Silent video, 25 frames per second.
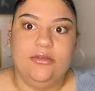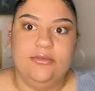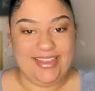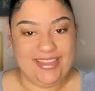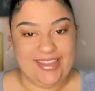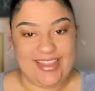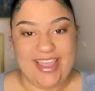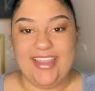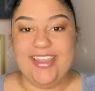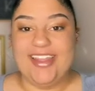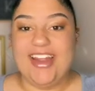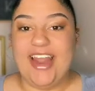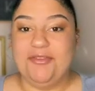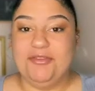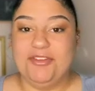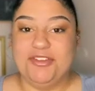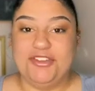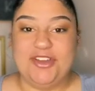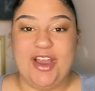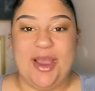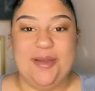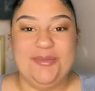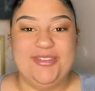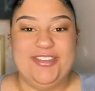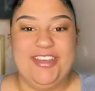Now that I've
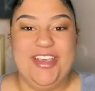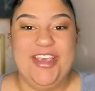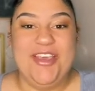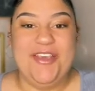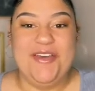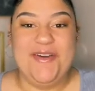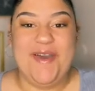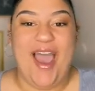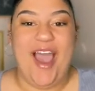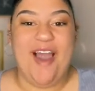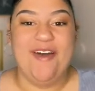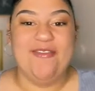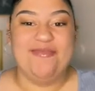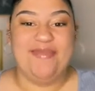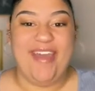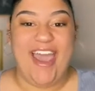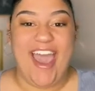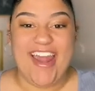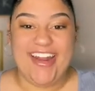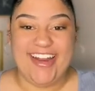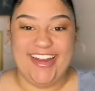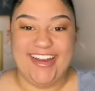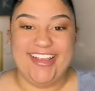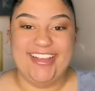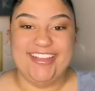described to you how
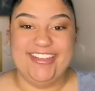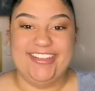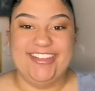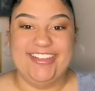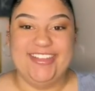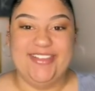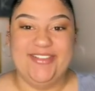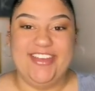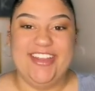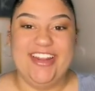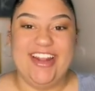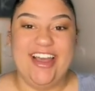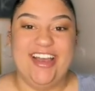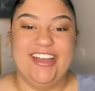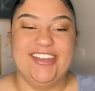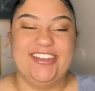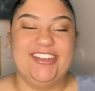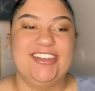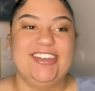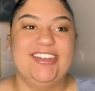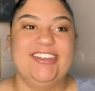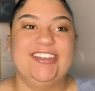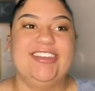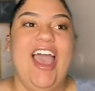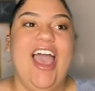bad it is to be
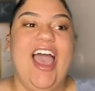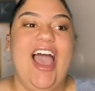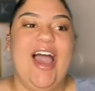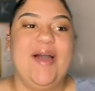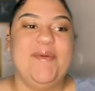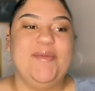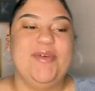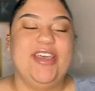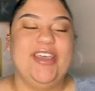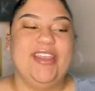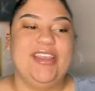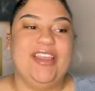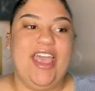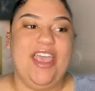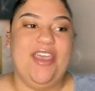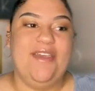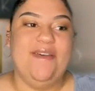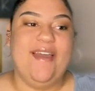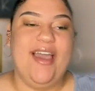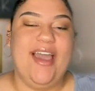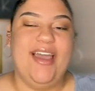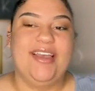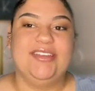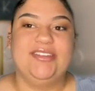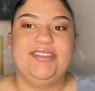nauseous, I'm gonna let you
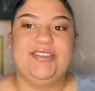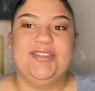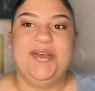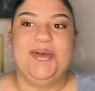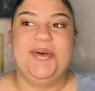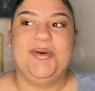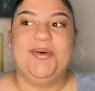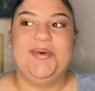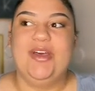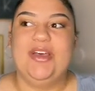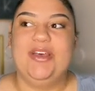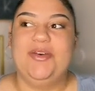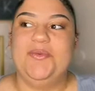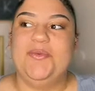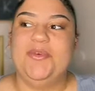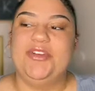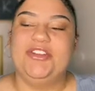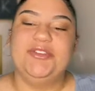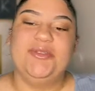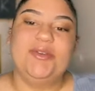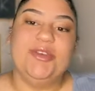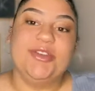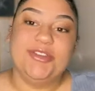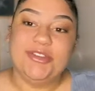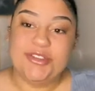guys know what
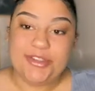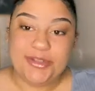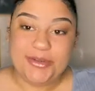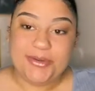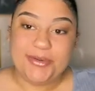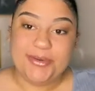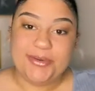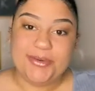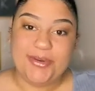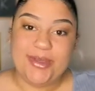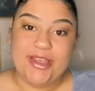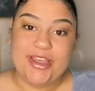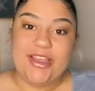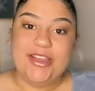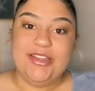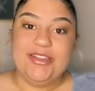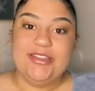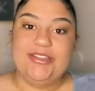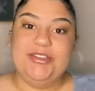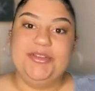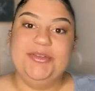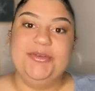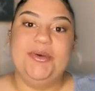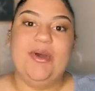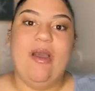you can do
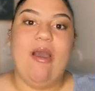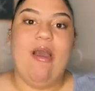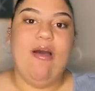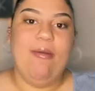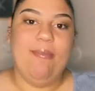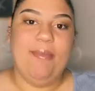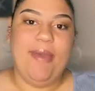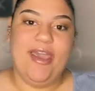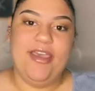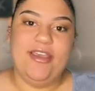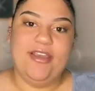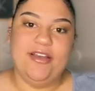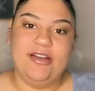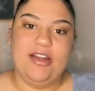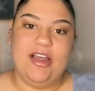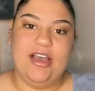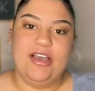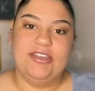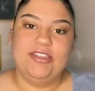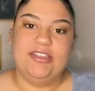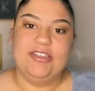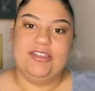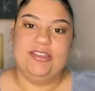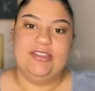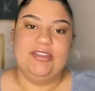to combat your
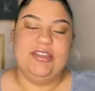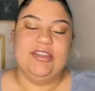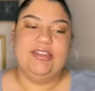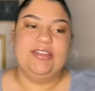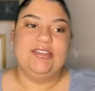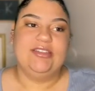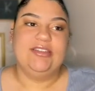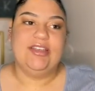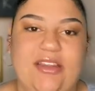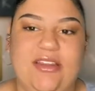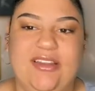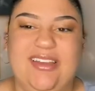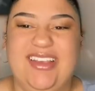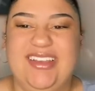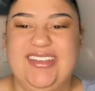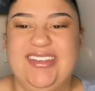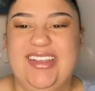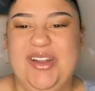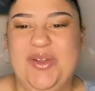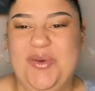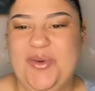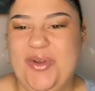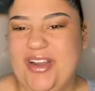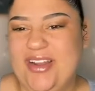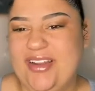nauseousness. Is
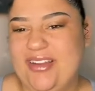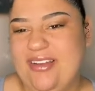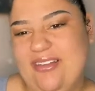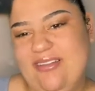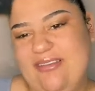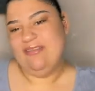that a word?